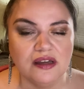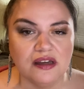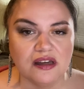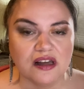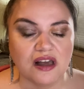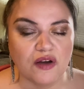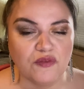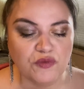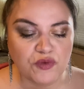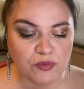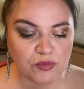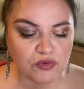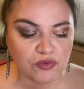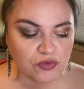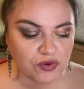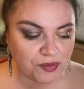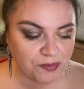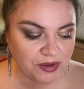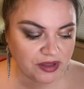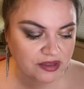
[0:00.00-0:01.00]
comfortable
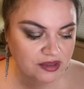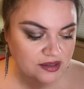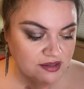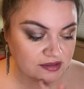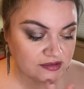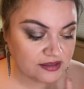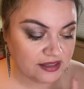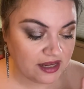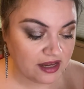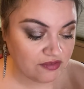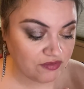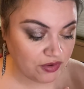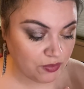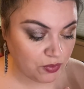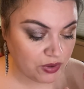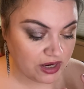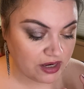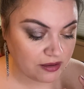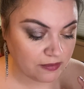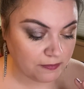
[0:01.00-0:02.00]
formula
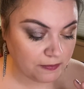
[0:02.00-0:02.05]
everywhere.